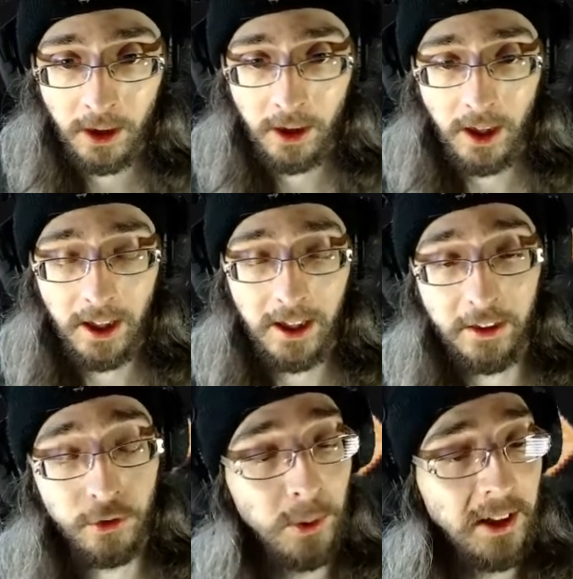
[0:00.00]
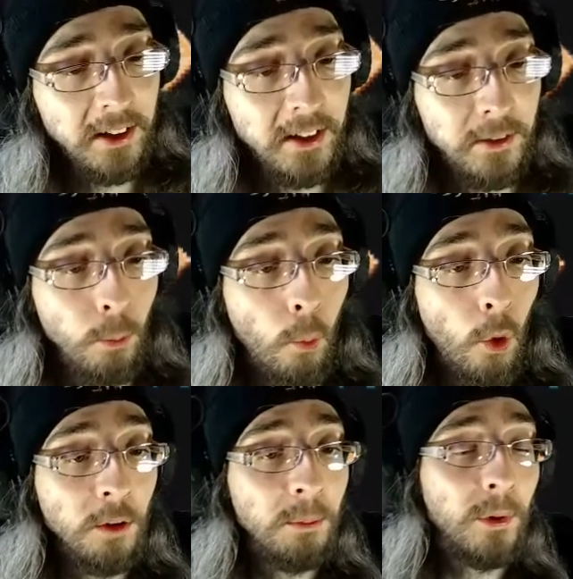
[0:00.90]
It's rated at
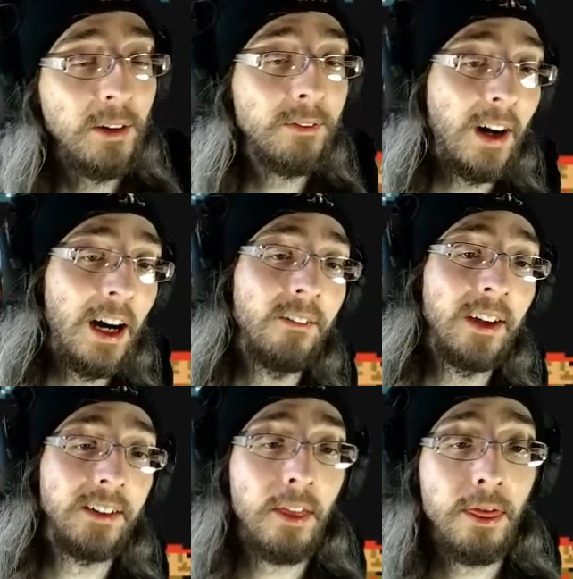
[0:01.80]
1.5 as